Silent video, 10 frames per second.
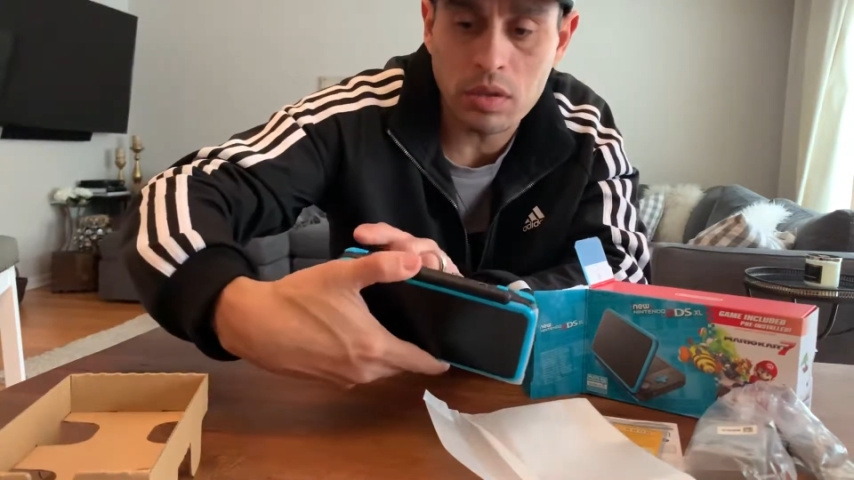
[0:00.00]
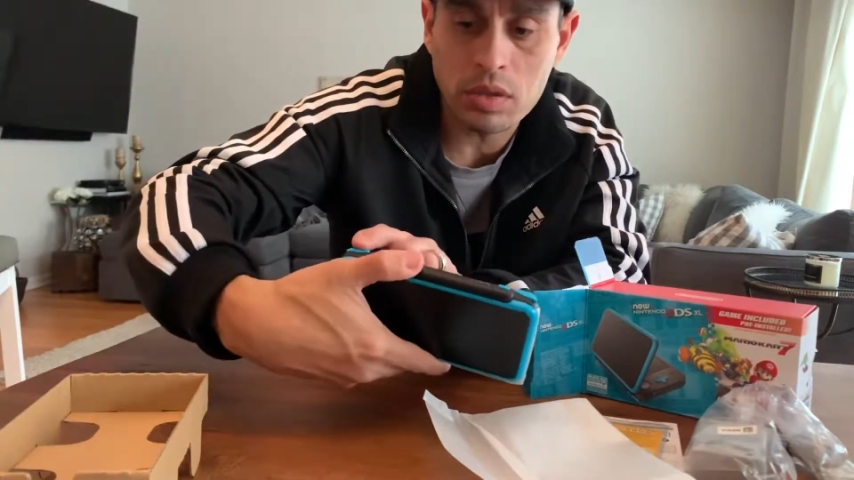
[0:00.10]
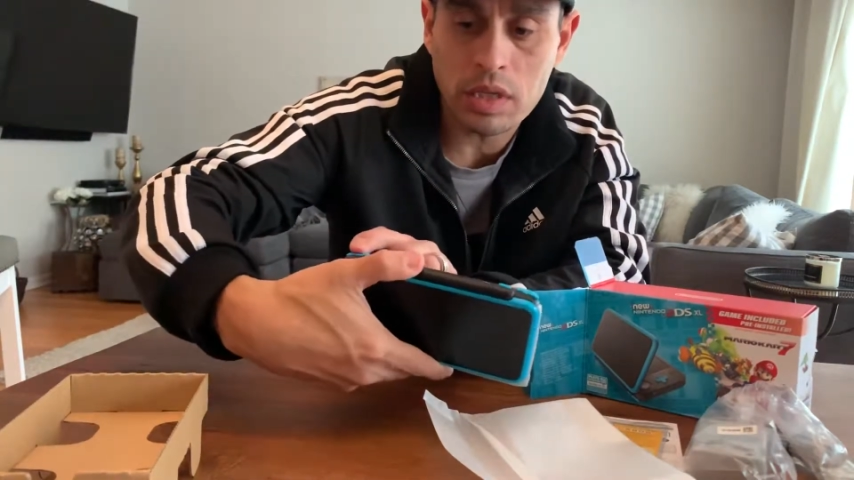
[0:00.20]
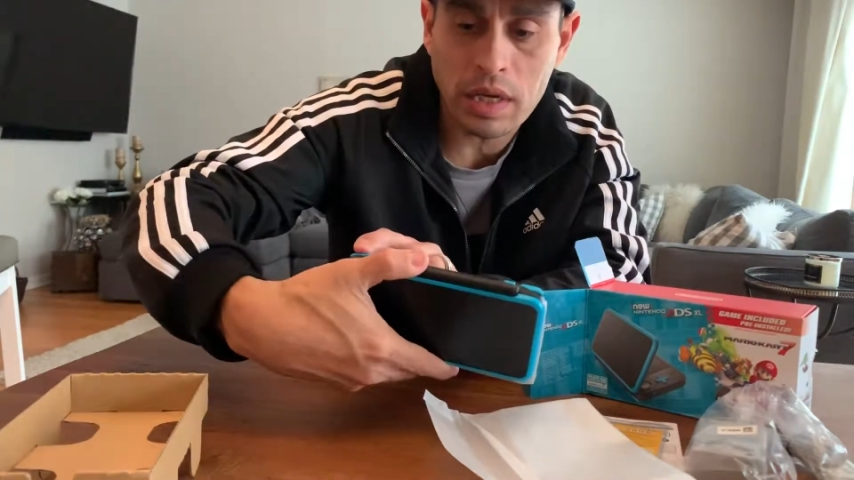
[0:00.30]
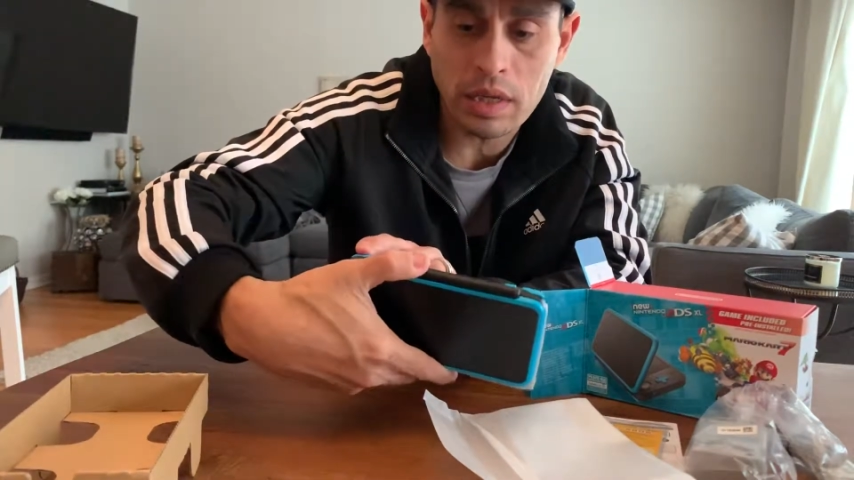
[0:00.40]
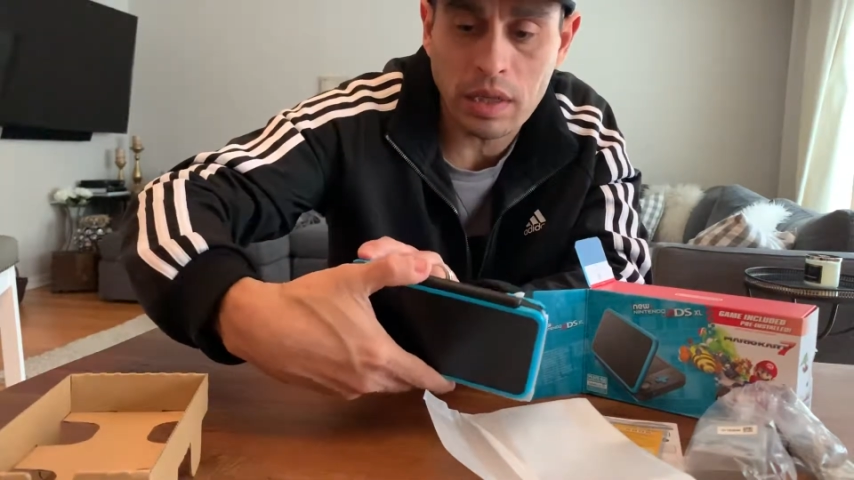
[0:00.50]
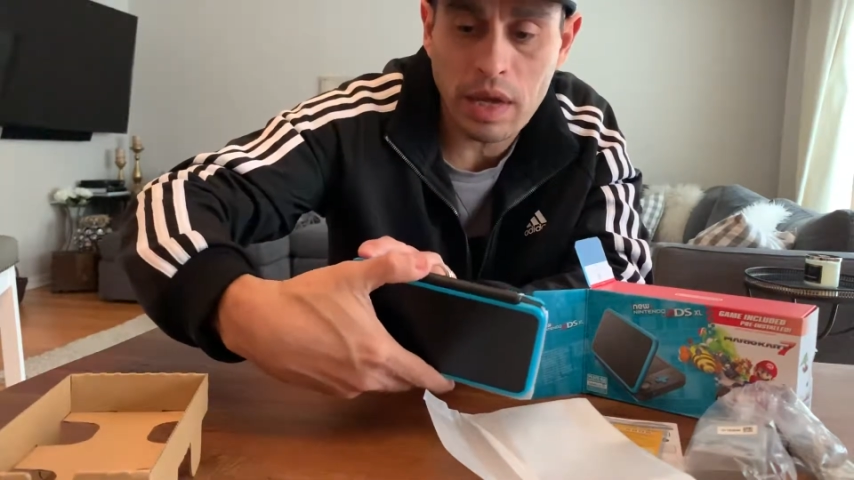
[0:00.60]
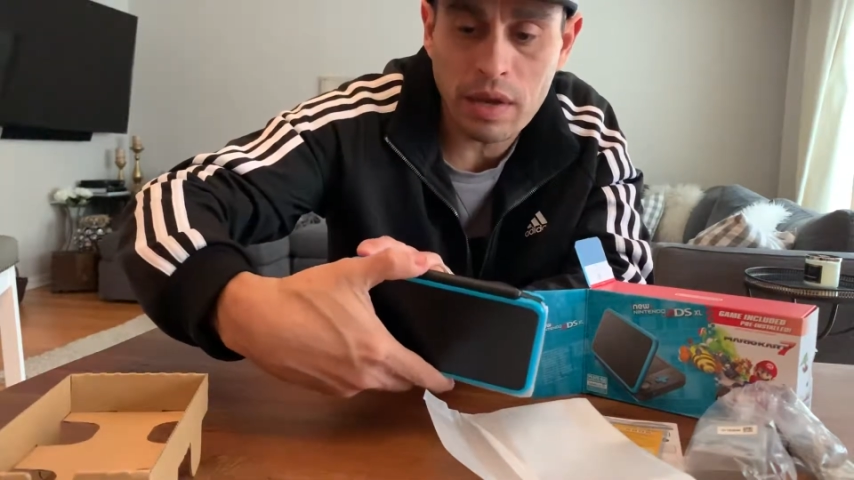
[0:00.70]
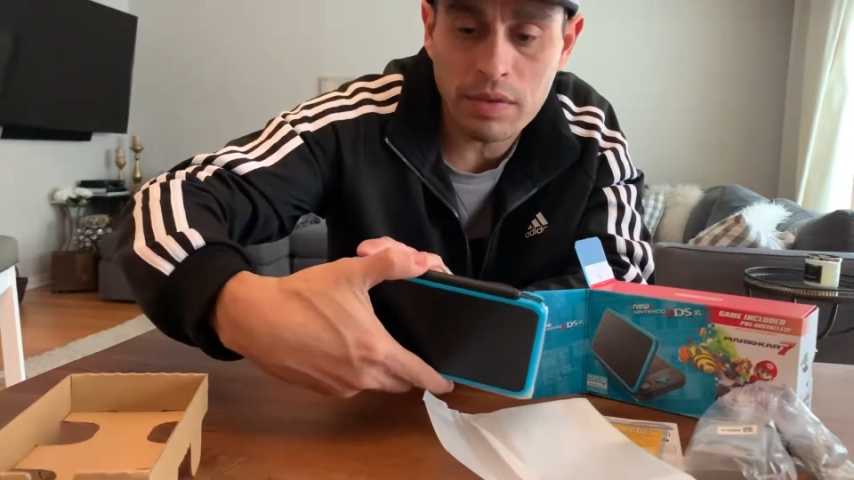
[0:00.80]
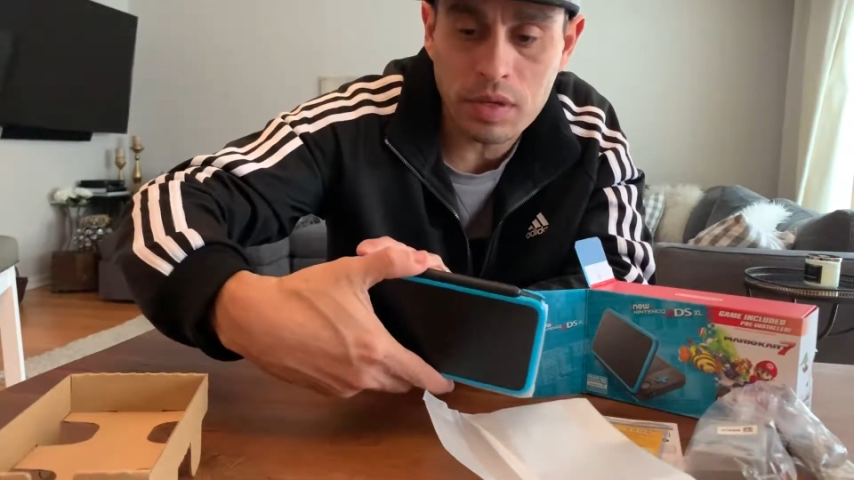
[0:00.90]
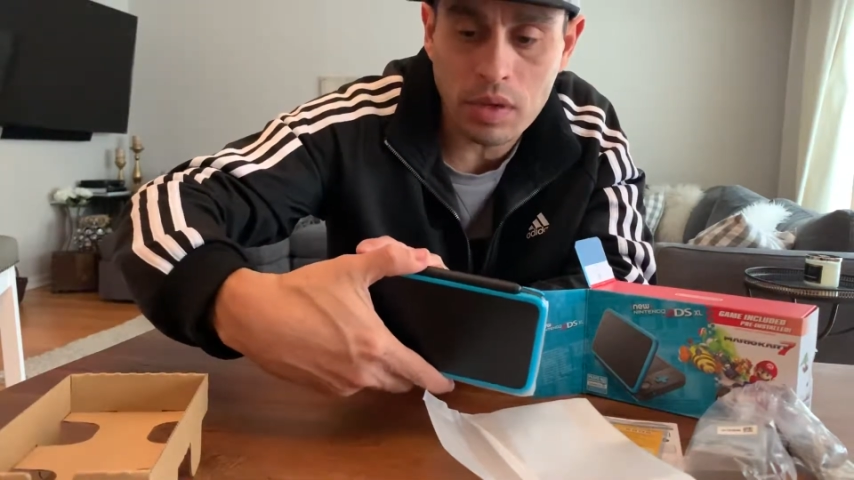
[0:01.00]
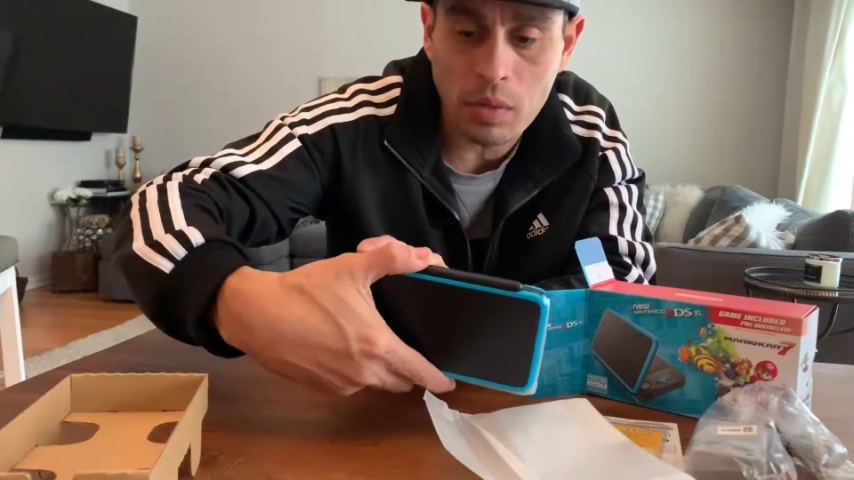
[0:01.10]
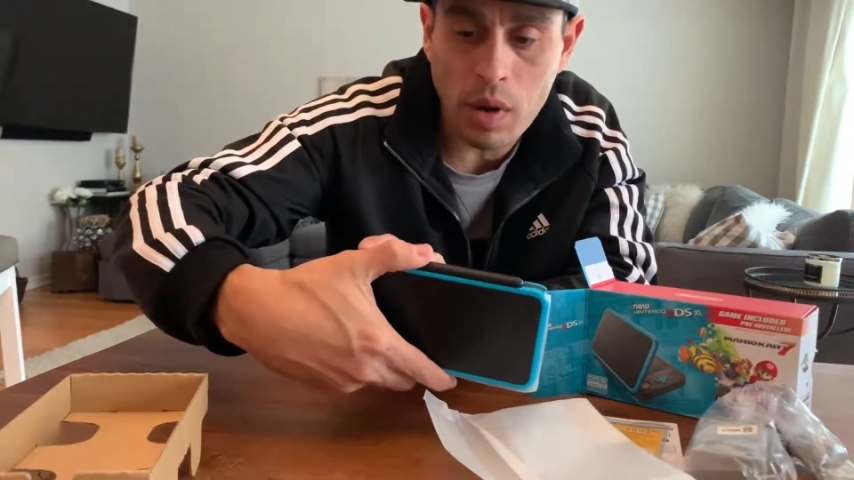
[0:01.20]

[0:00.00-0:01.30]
Looks like a left and a